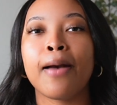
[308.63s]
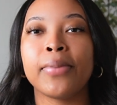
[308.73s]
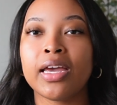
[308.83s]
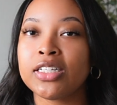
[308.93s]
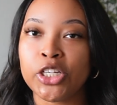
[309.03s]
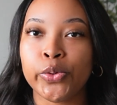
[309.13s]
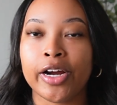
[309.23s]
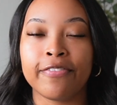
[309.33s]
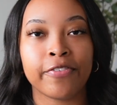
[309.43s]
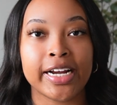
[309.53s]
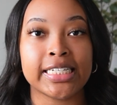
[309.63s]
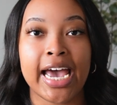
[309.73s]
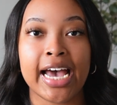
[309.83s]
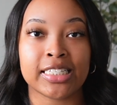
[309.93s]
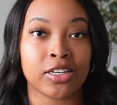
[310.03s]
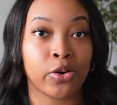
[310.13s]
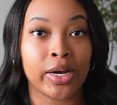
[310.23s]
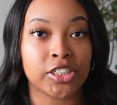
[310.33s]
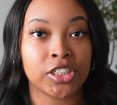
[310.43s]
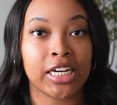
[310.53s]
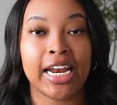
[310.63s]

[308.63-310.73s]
because you were afraid to ask the question,